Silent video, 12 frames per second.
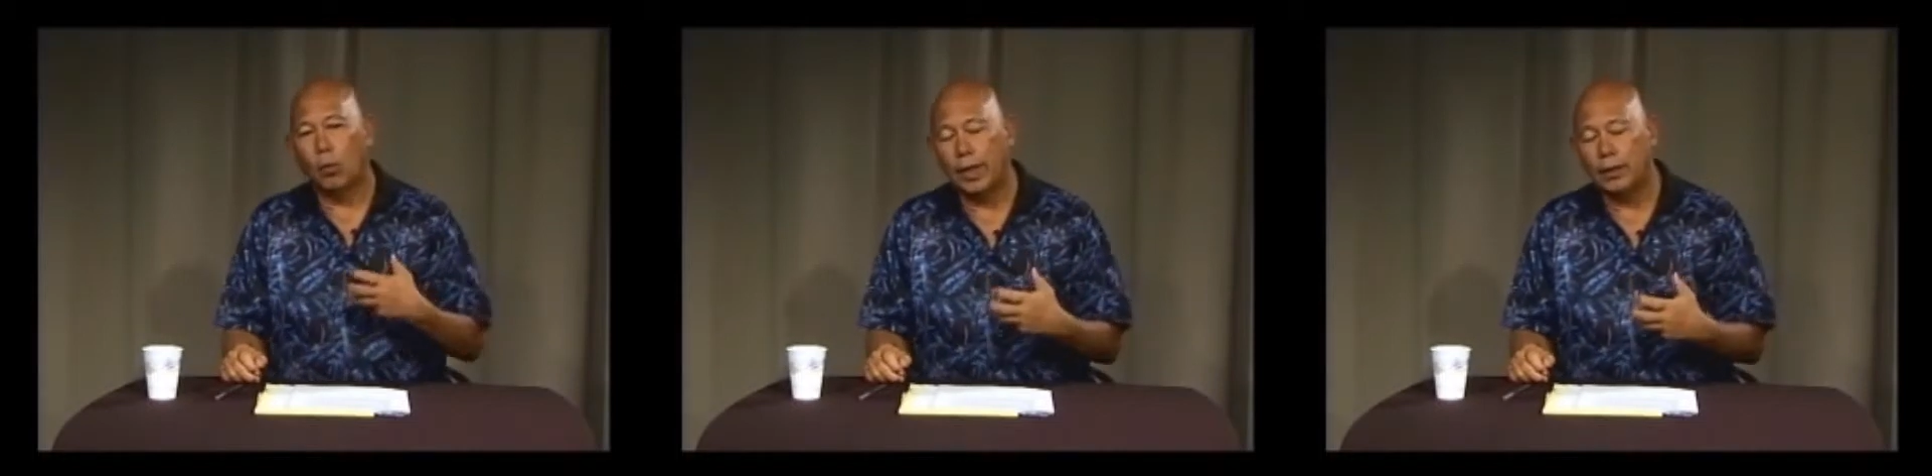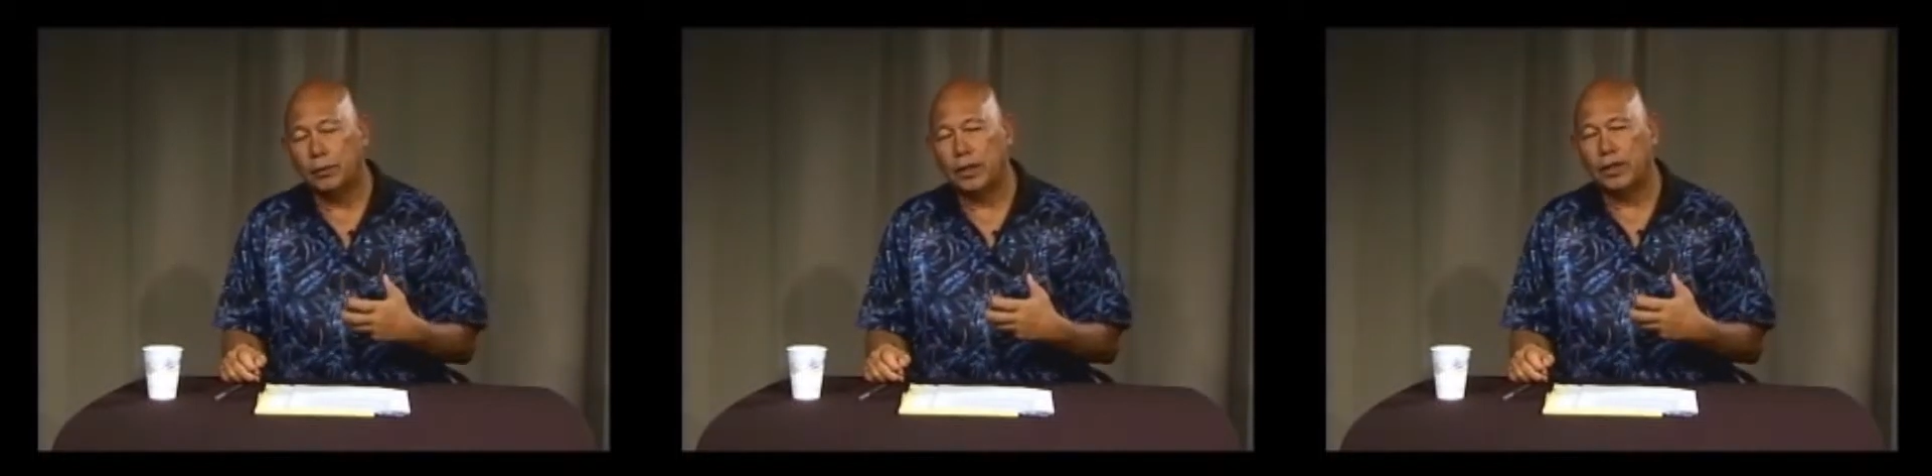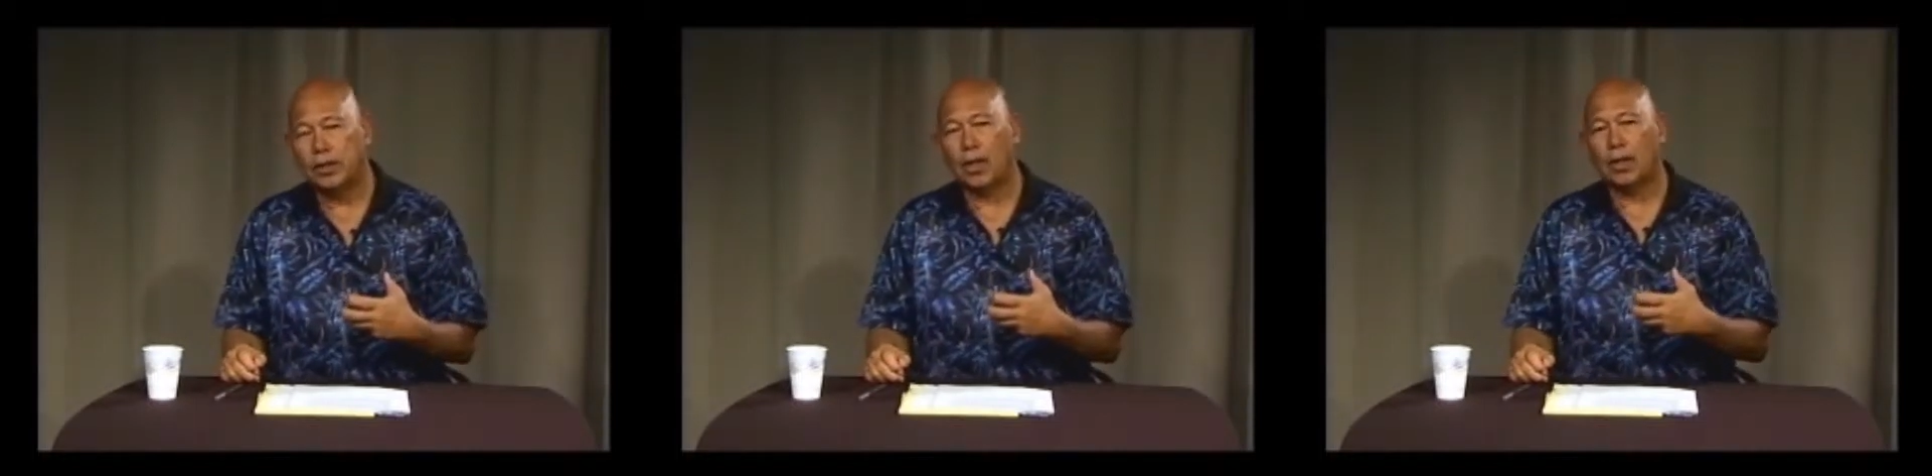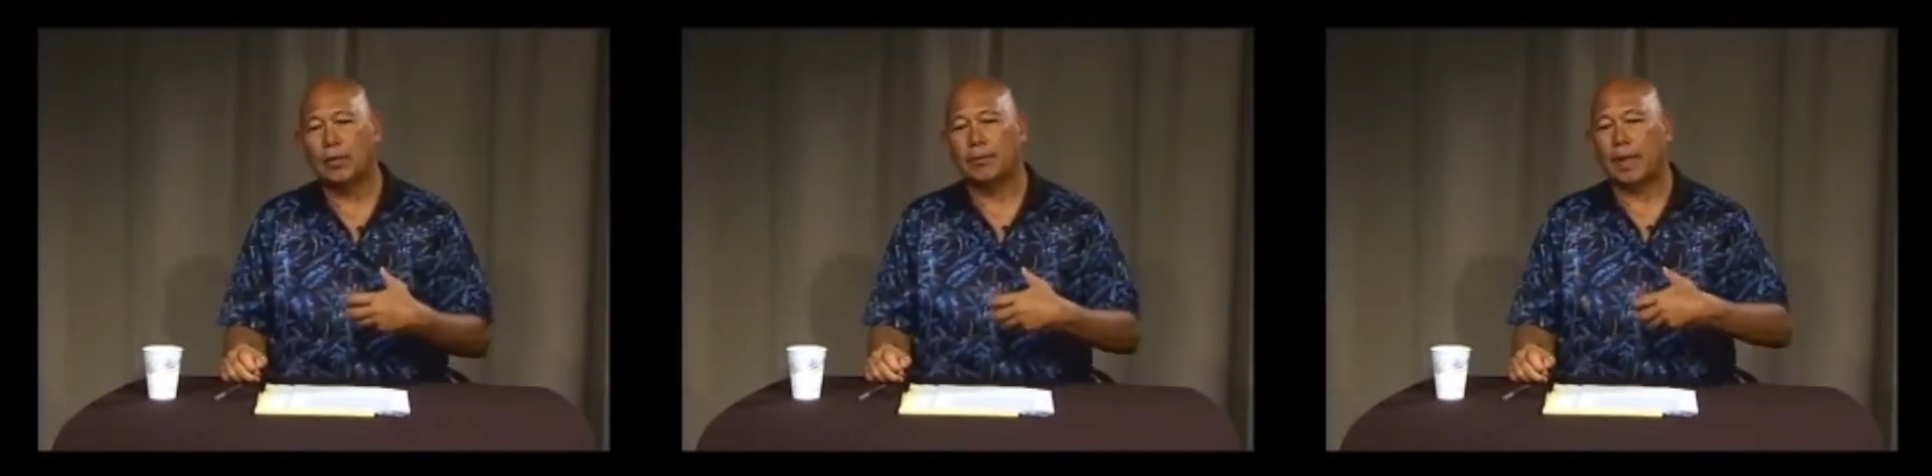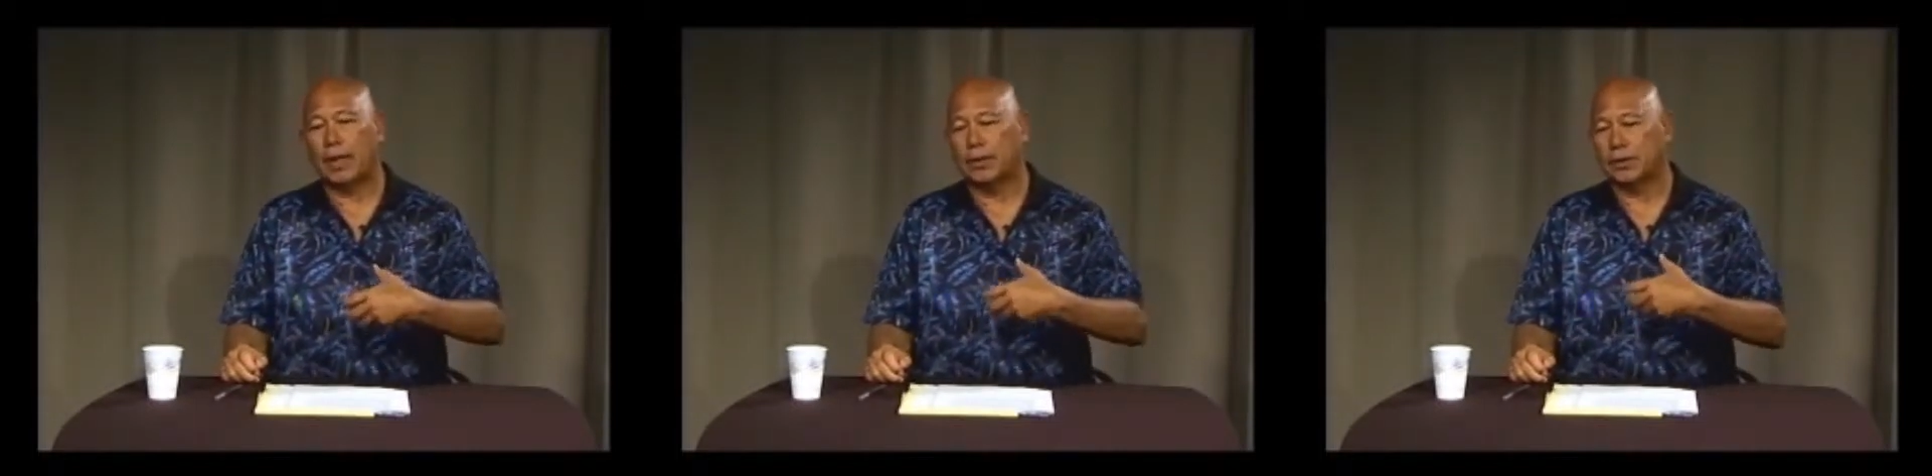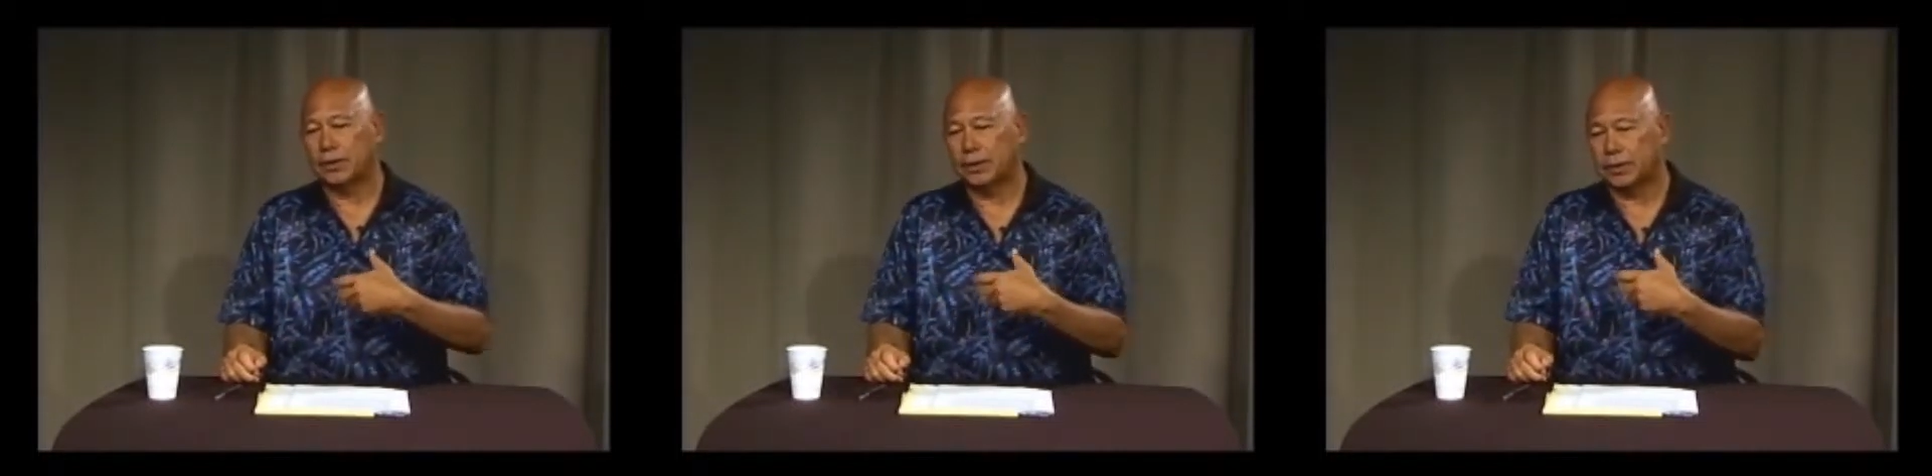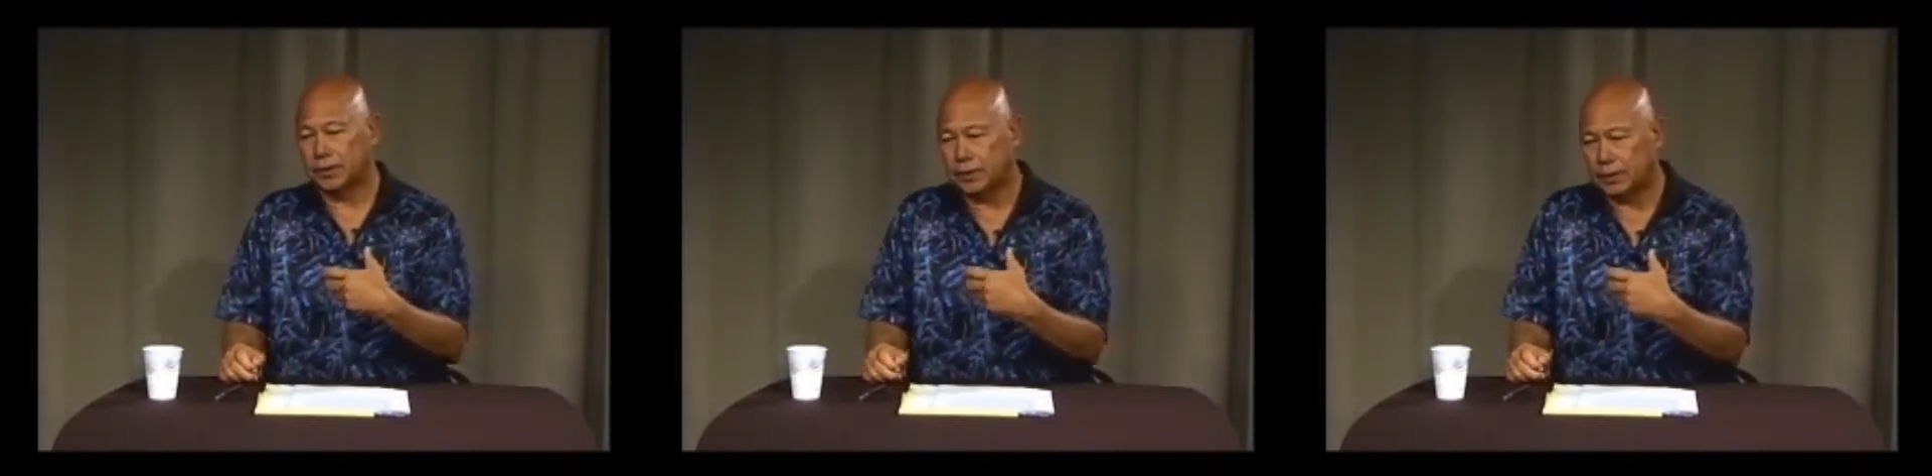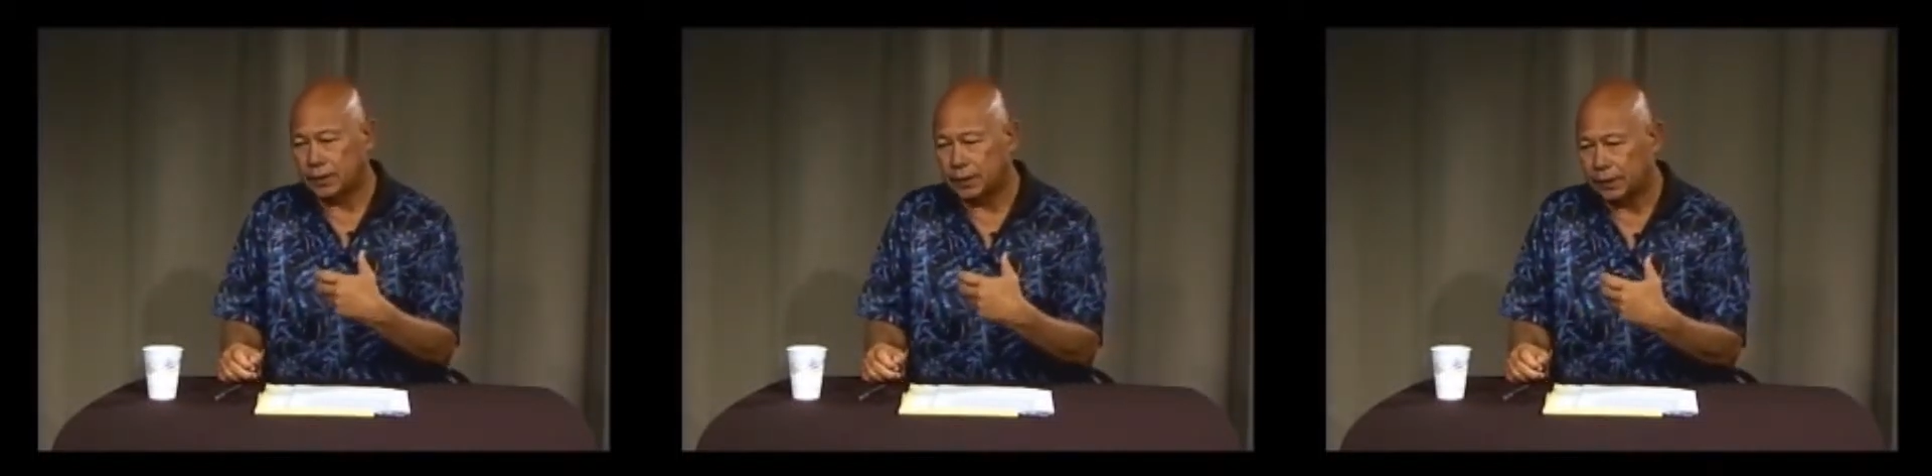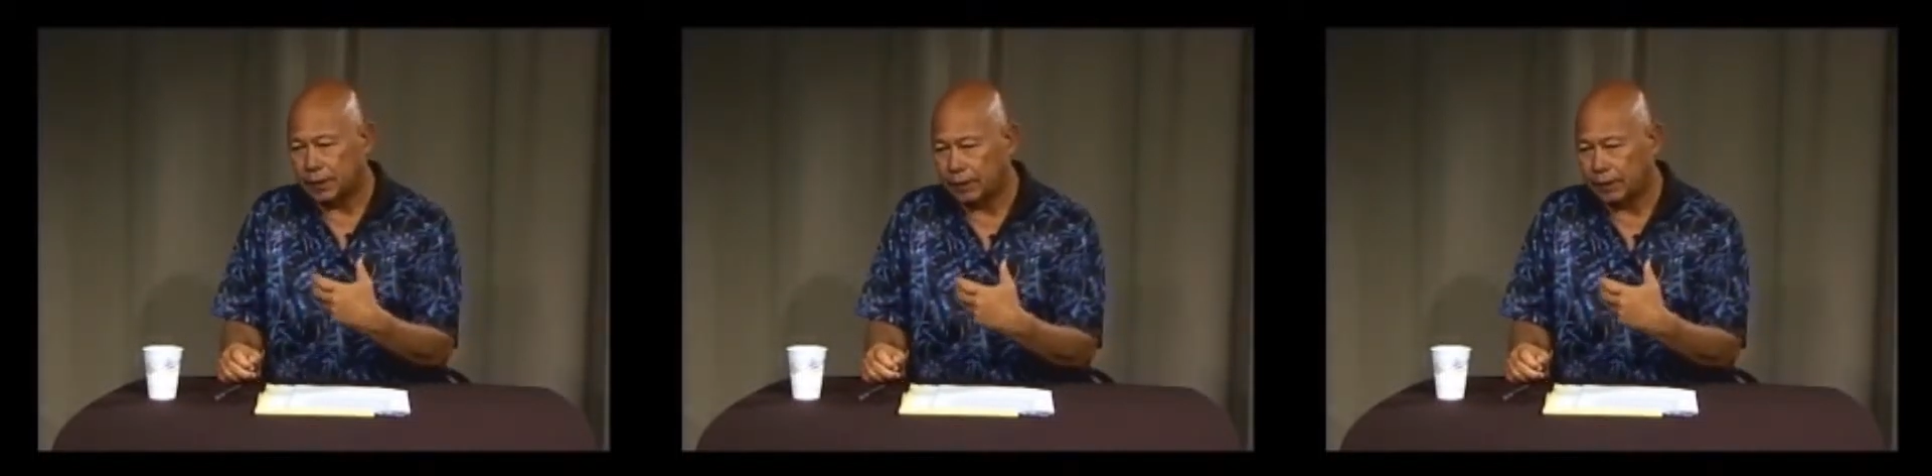we talk about the